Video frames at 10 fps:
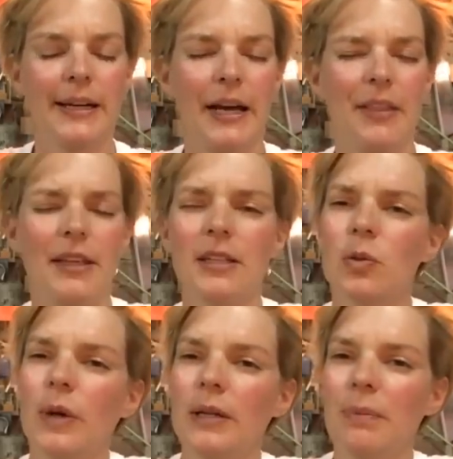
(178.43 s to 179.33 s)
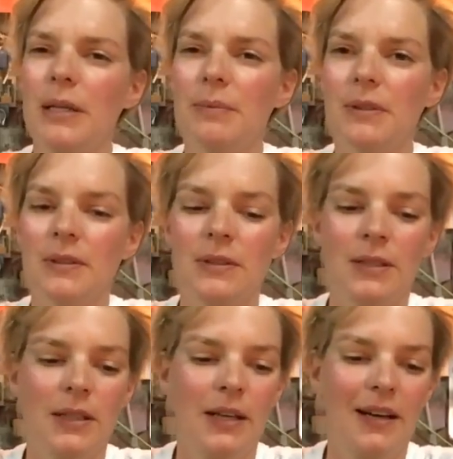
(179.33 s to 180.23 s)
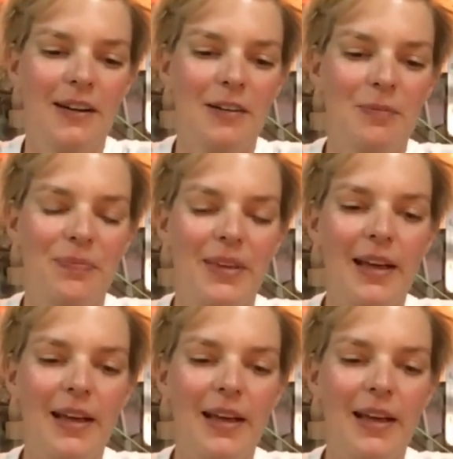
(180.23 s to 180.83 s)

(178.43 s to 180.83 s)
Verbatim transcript: I think, twenty people, um,